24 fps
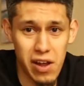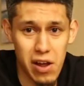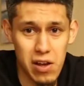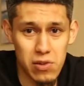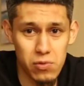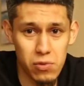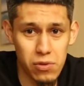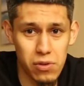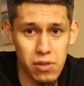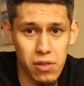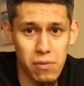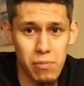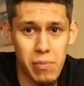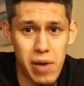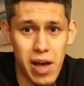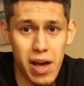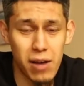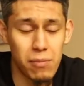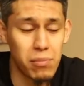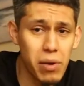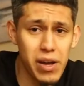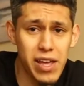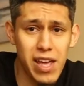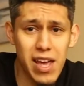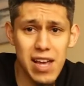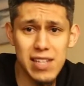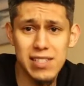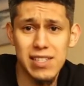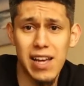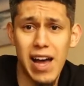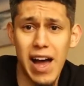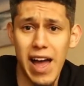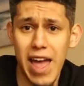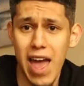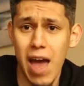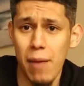calories worth of the bag. But
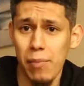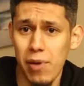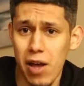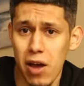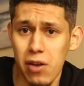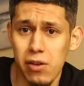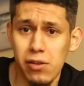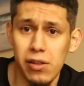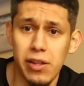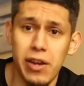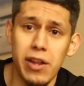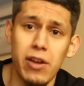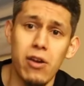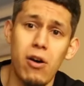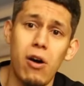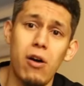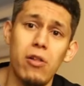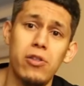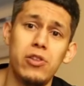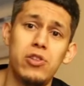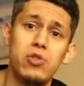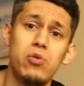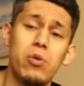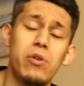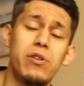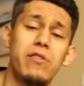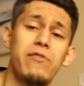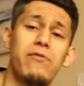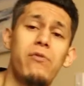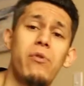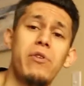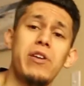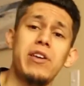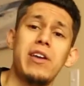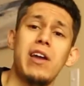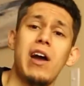yes, I am calculating all the
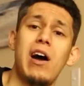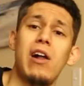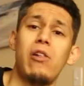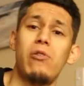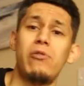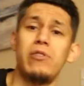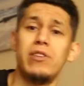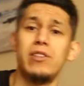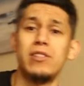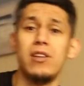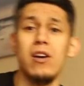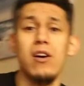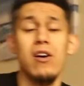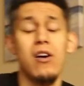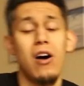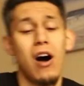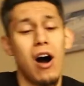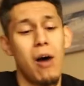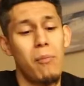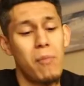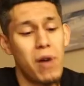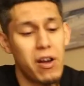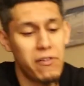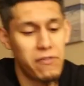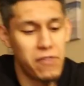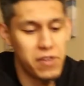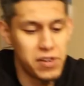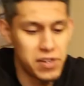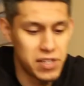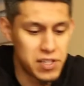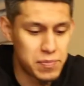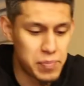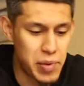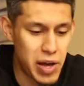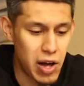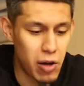240 calories on
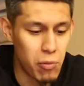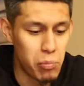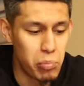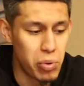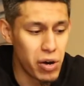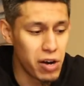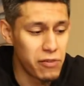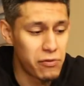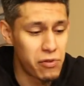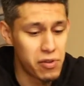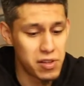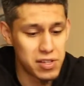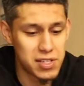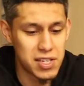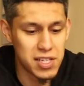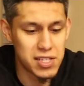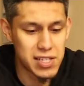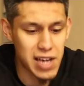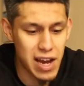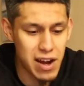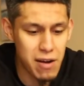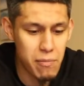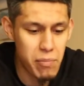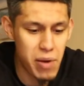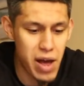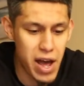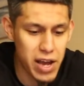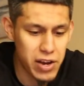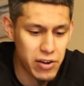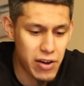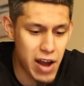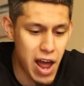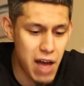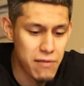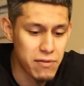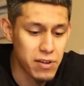MyFitnessPal. But for this entire
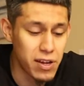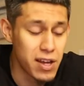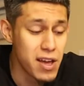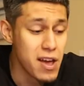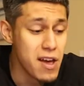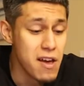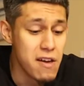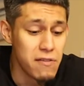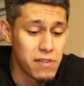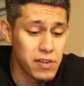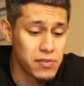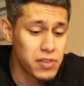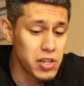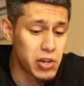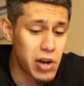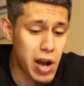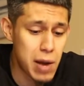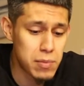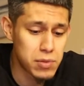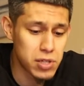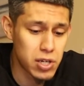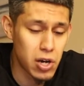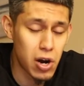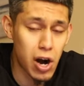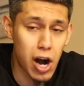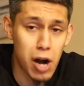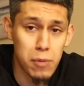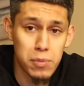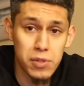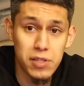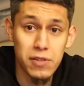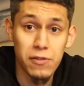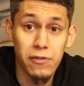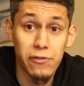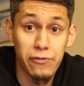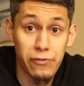bag, you're having 50 grams of
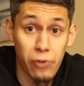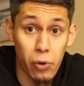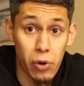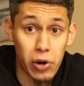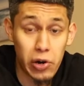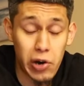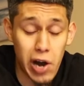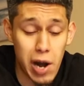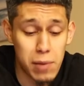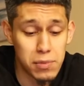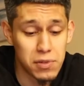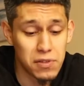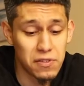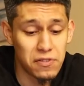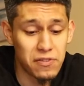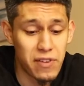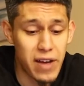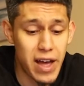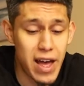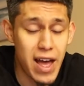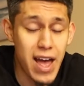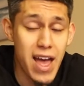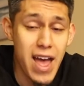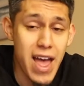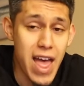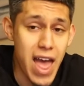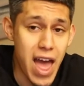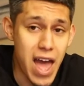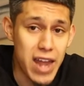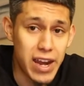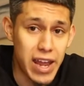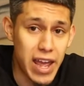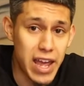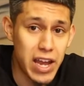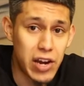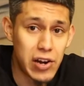carbs, 4 grams of fat,
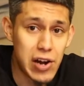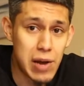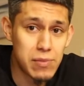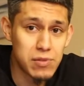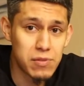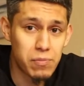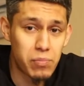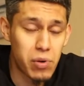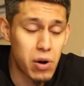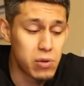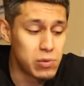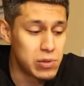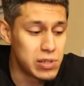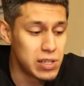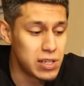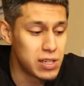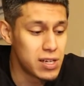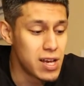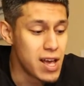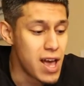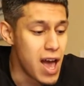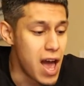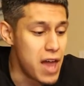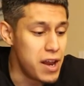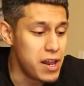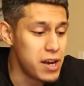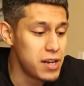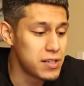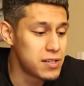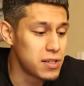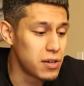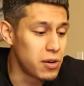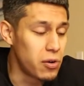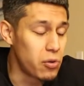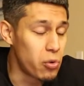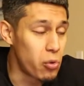and 8 grams of protein. And it
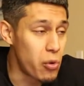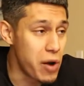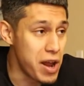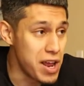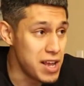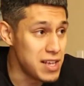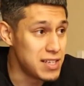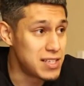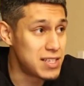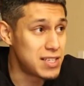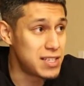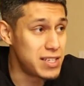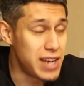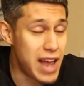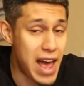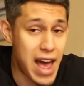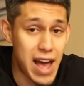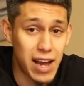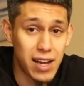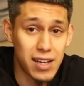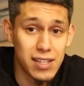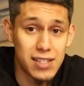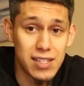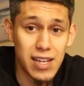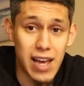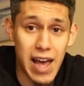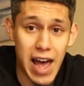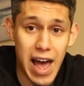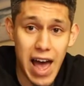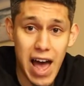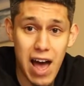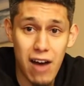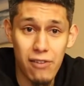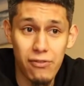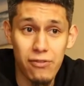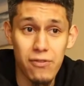is a great snack to
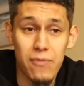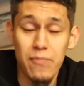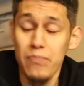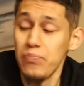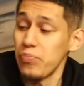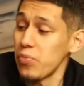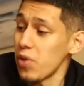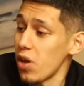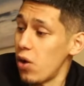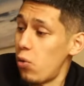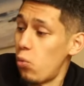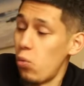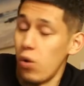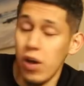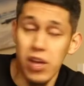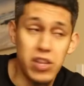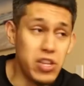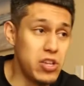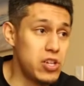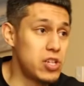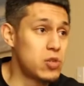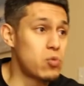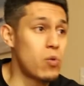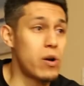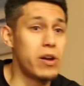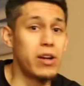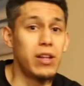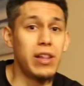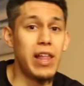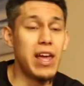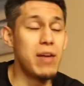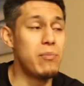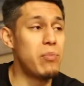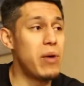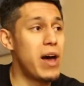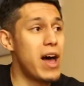have when you just want to
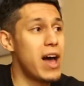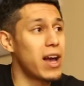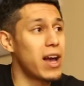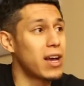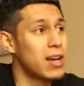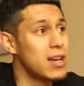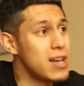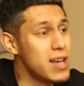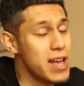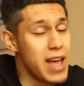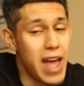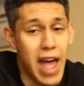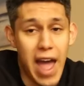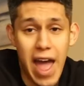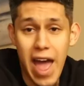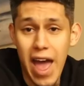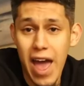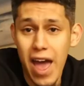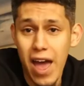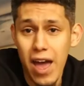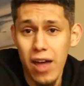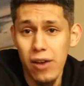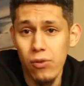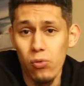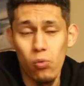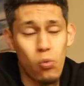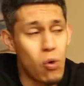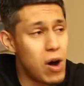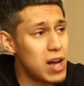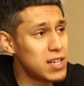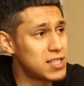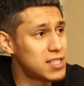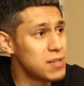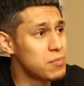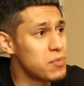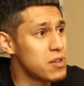lay back and
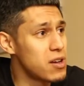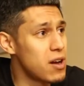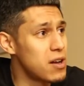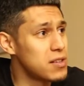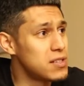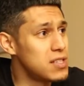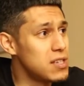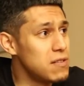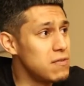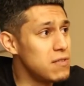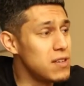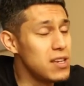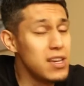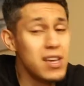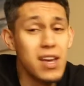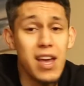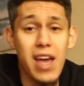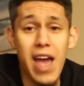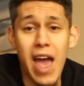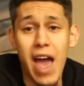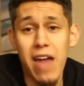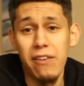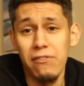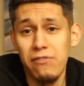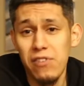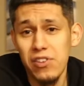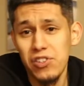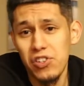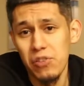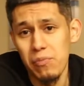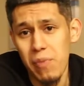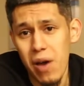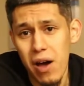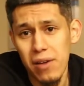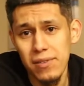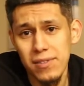watch something on TV and feed
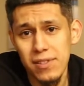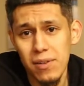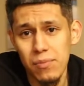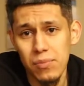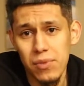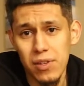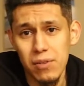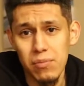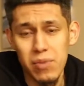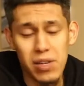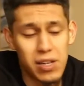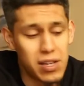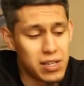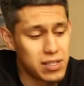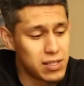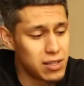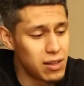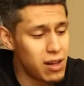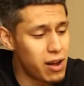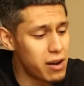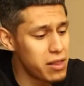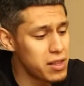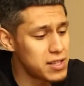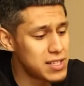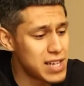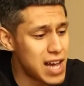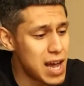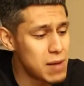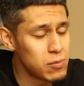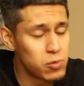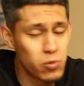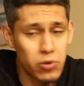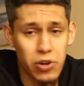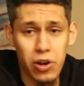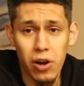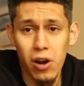your mouth something, because a lot of the
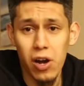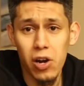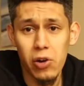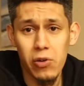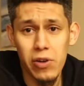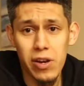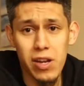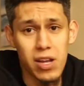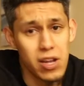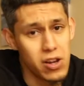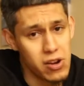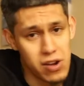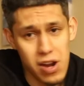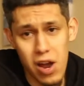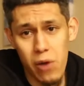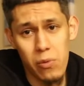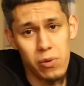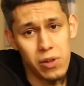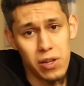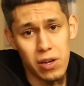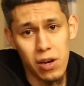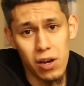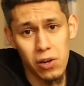times when you're hungry, you're not really